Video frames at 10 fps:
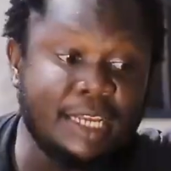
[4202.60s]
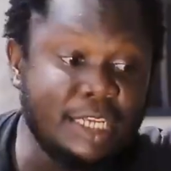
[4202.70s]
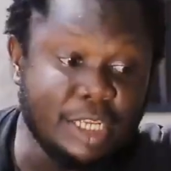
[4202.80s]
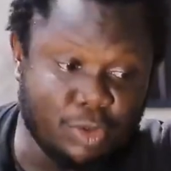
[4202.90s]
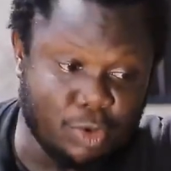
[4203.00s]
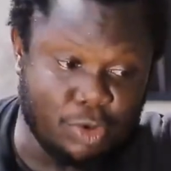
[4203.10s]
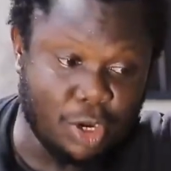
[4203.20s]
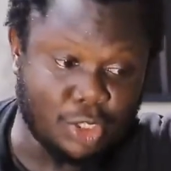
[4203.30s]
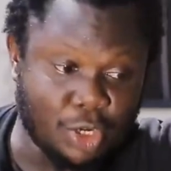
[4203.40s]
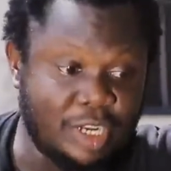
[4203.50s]

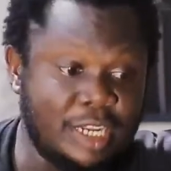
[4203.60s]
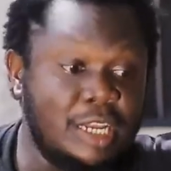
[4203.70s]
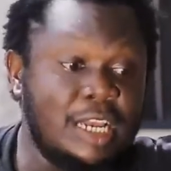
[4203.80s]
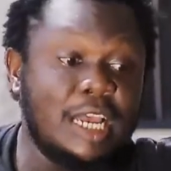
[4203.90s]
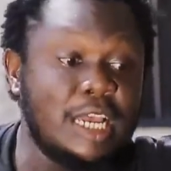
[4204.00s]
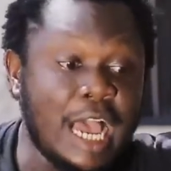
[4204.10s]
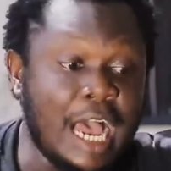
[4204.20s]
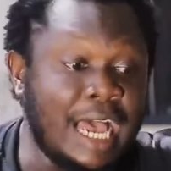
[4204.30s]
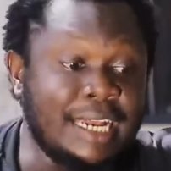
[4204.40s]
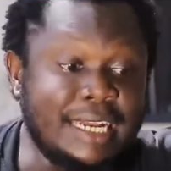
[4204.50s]
introduction
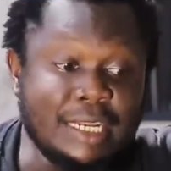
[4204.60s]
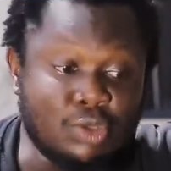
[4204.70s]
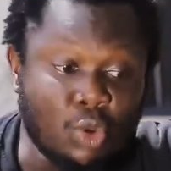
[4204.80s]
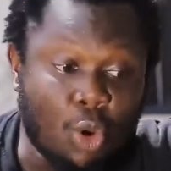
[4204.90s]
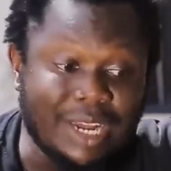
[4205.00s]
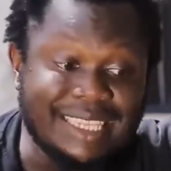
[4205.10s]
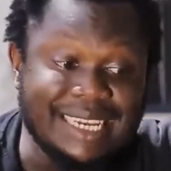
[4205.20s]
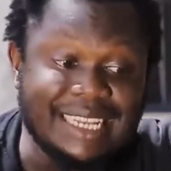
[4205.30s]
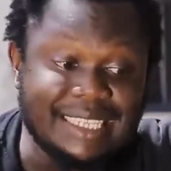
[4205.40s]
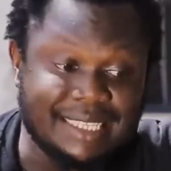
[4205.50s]
and to collect
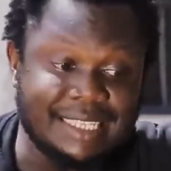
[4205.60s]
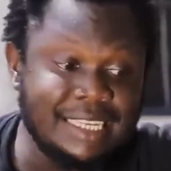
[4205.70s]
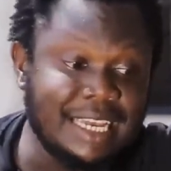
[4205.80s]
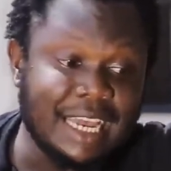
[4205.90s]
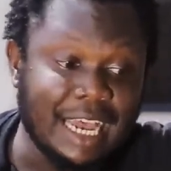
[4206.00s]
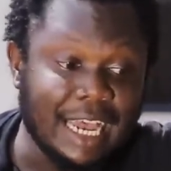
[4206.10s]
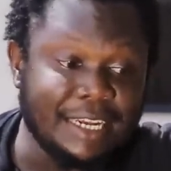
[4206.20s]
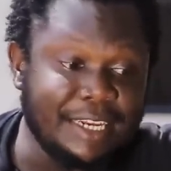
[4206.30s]
list and